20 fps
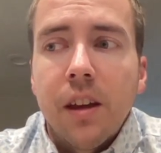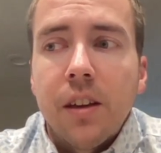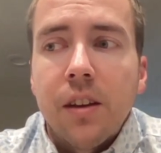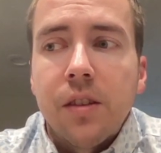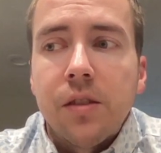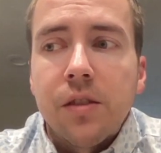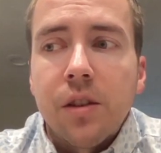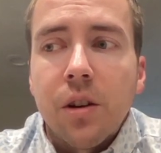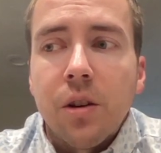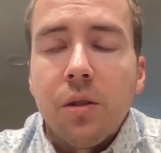
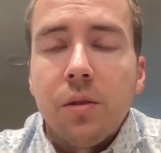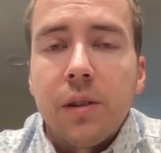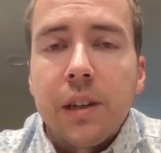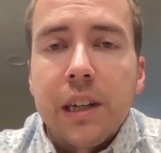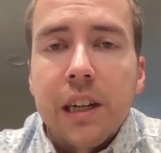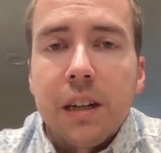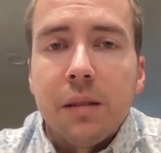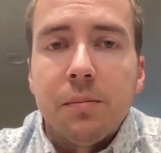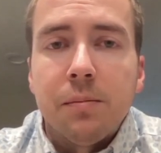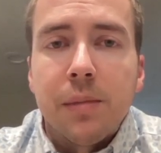So,
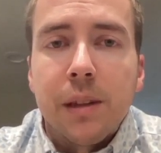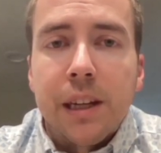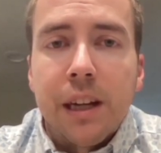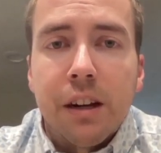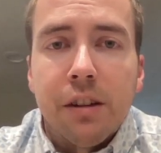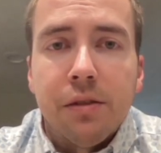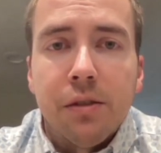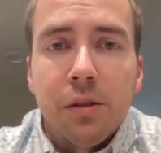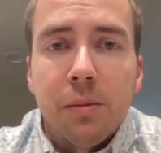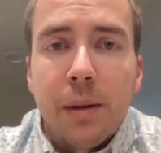got to be
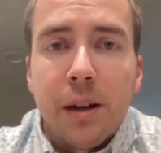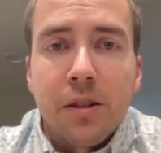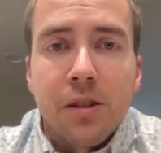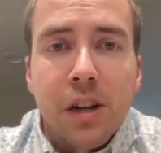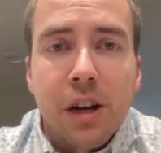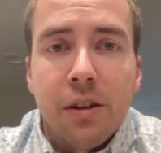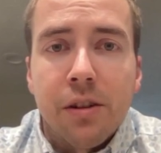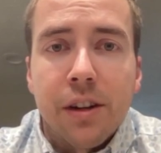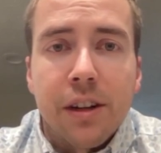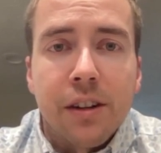careful about
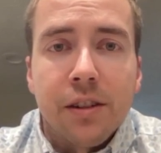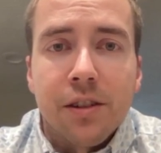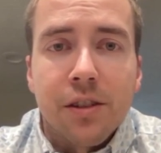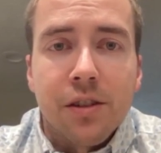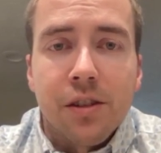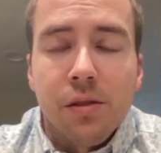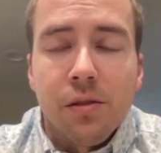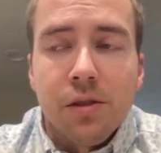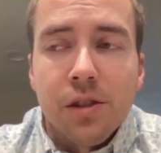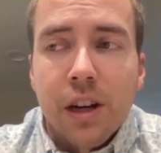showering or
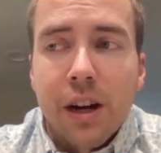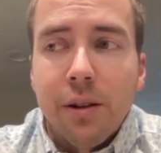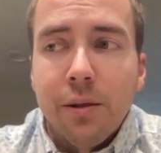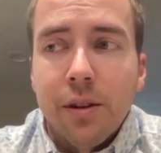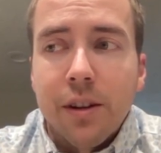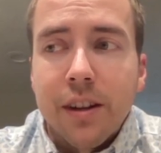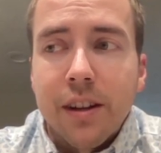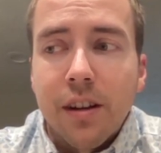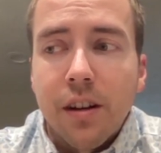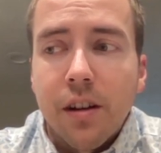just don't shower
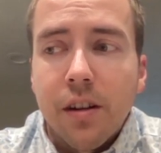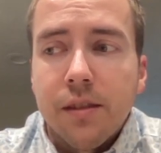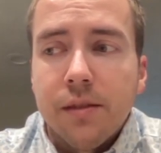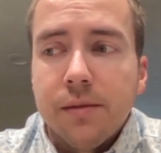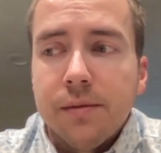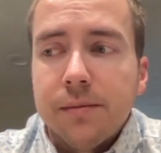at all.